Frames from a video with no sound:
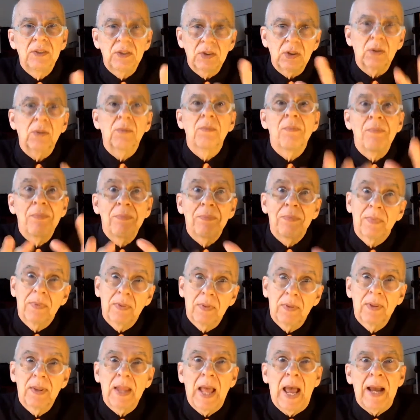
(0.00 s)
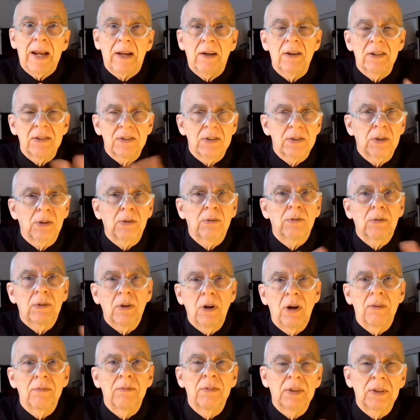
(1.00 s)
so that caused the
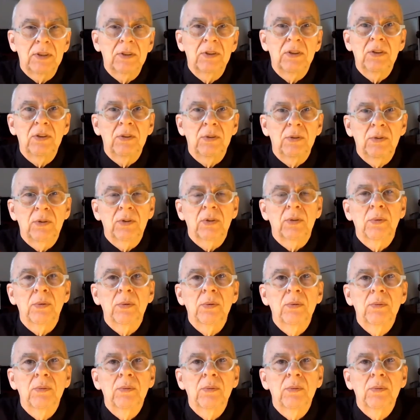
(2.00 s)
conflict too so